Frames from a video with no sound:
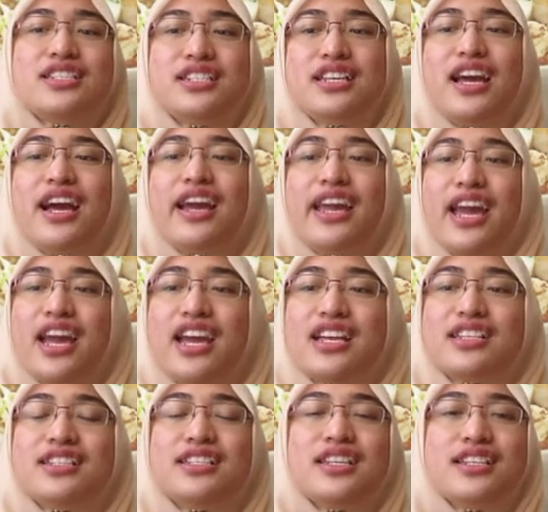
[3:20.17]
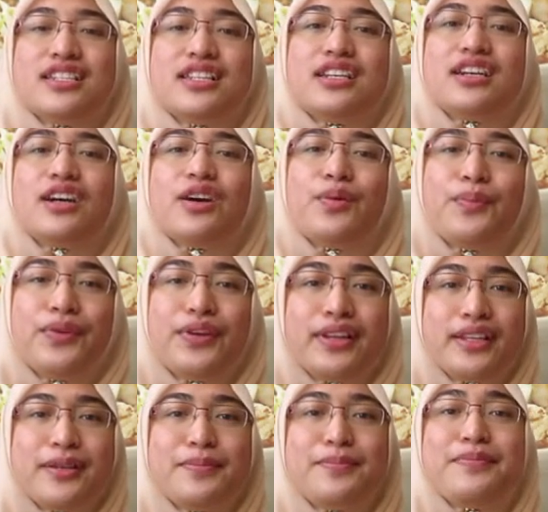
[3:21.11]
GIS is a
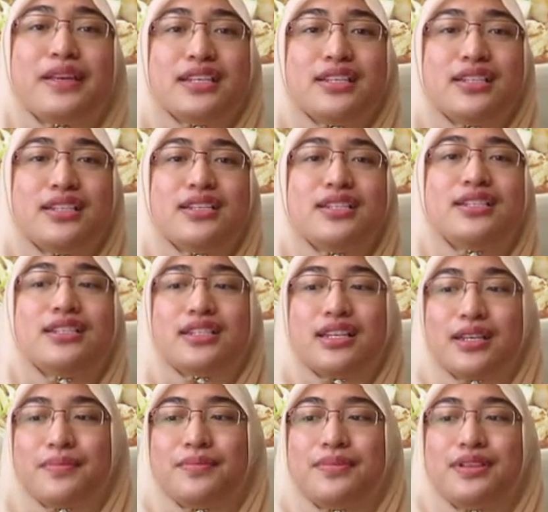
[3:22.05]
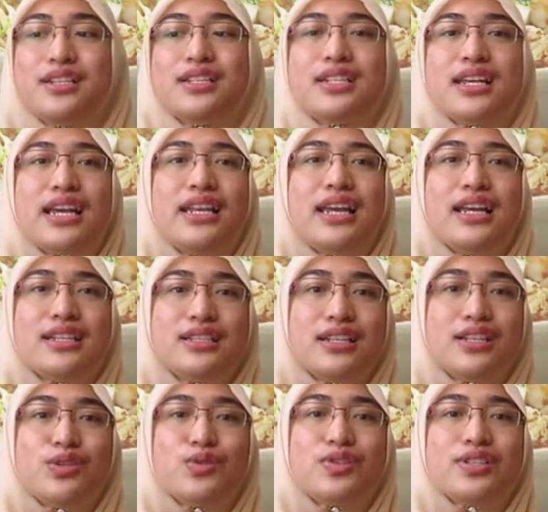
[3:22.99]
computer-based system designed
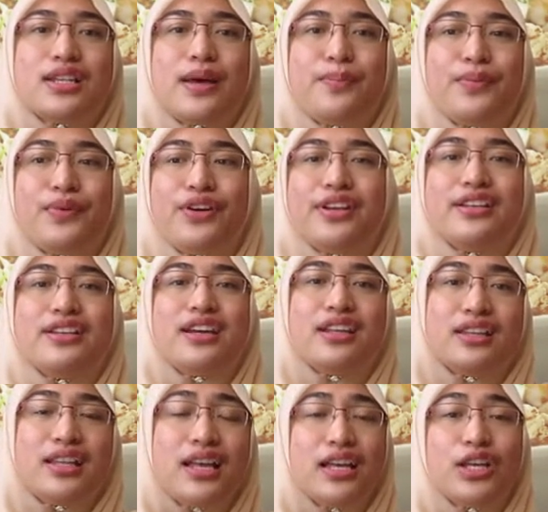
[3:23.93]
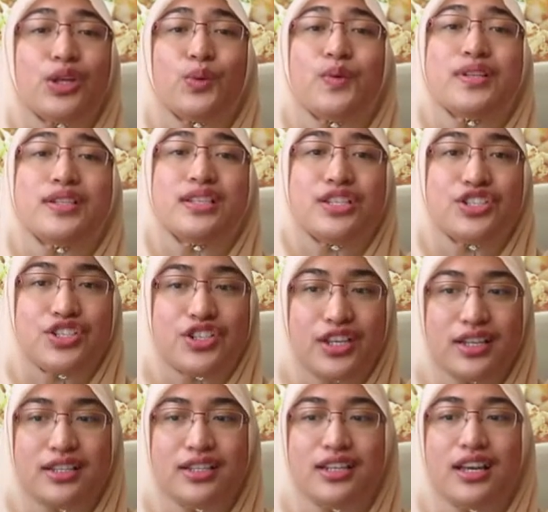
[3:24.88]
to support data
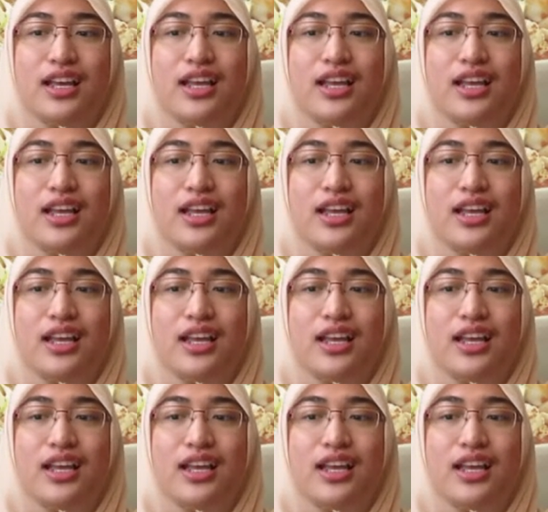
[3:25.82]
acquisition,